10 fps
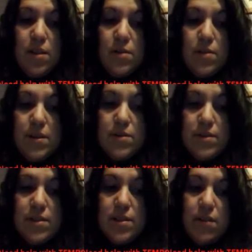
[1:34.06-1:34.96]

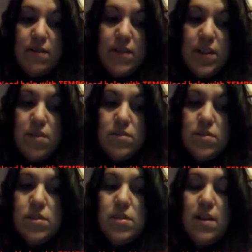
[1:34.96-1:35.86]
resources or
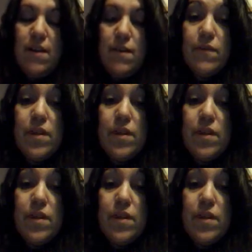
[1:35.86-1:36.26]
videos of